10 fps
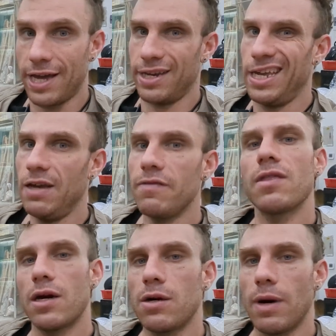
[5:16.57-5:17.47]
And
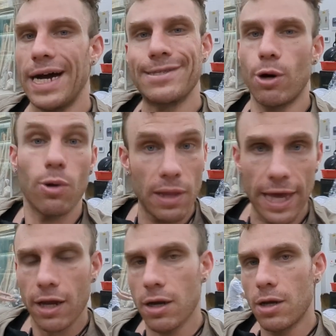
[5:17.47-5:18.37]
even though I don't
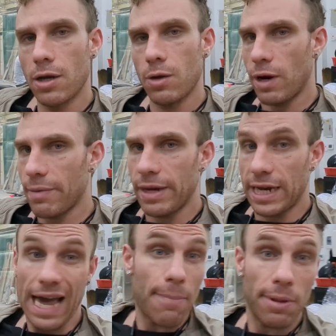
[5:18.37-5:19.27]
like
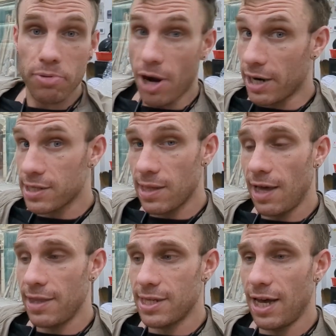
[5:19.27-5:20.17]
recommending Apple products a
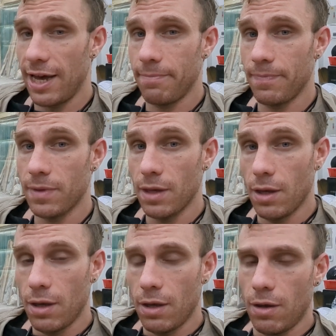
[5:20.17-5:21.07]
lot of the
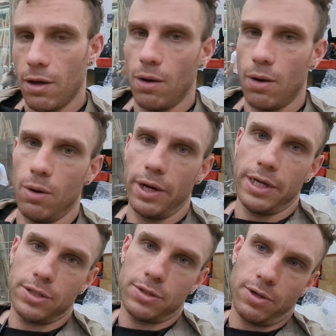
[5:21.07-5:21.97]
time,
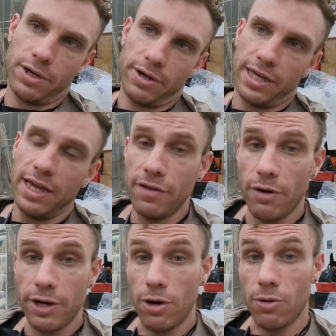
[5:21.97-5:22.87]
always. even
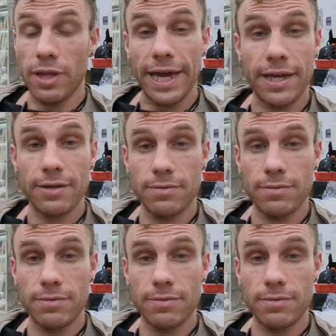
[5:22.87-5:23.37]
though I don't like,